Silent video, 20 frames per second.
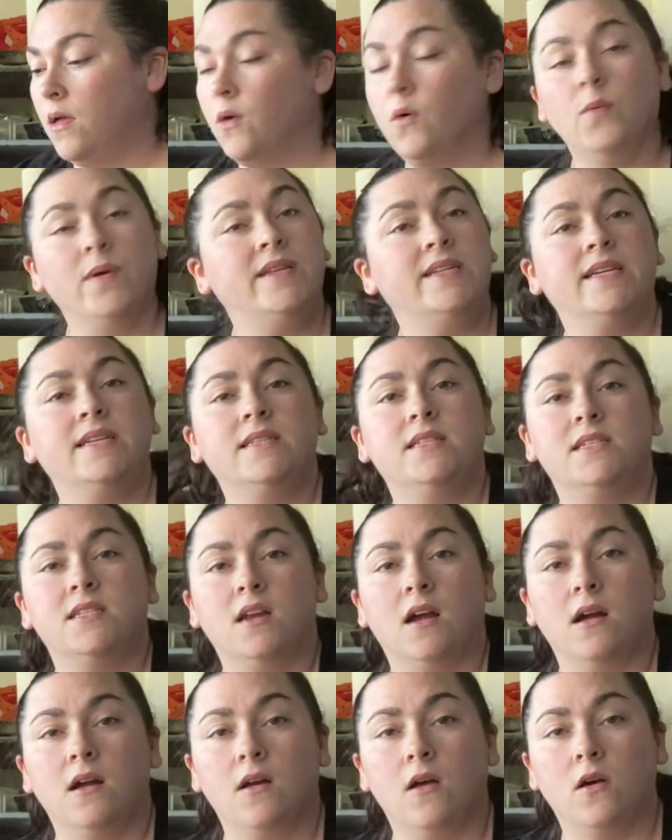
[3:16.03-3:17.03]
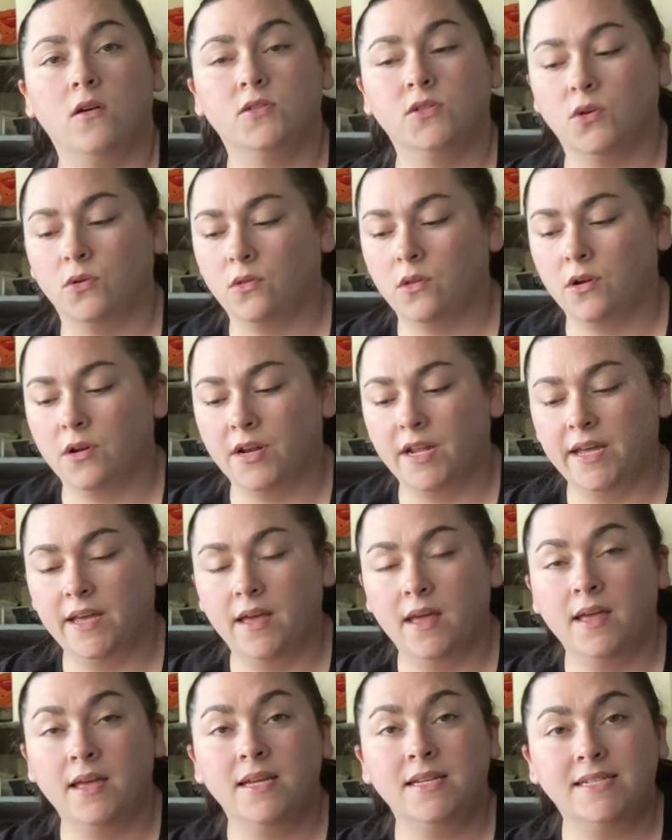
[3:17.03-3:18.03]
We did start also
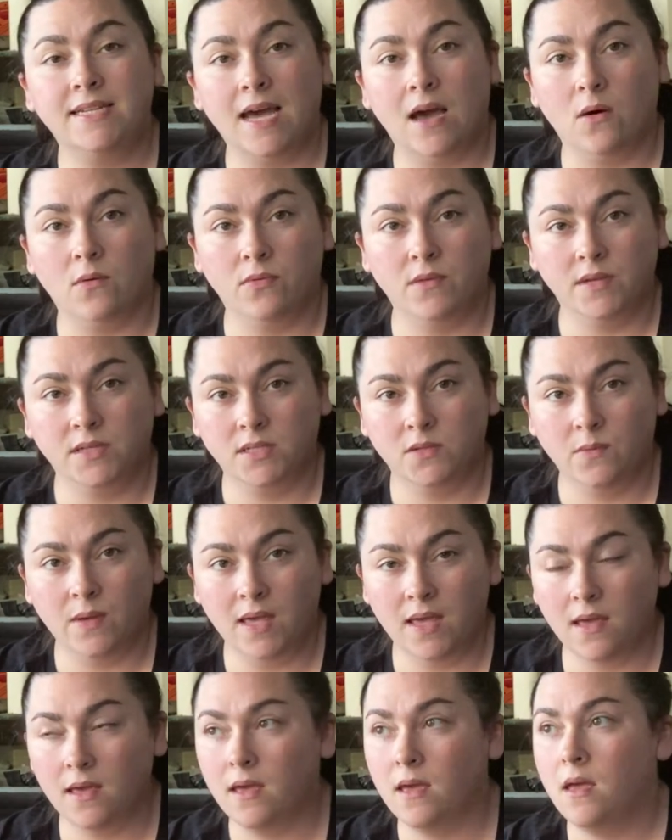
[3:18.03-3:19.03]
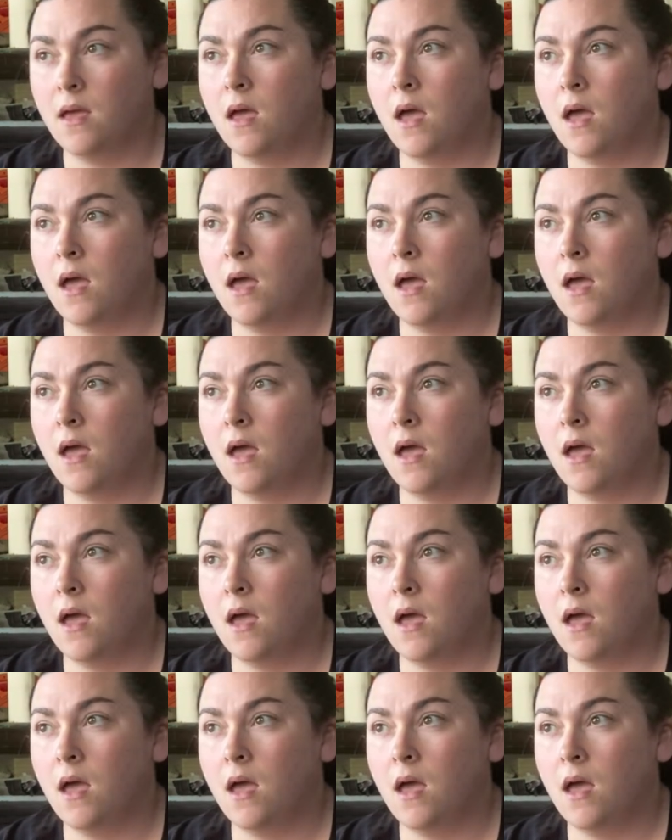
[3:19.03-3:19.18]
learning down this week.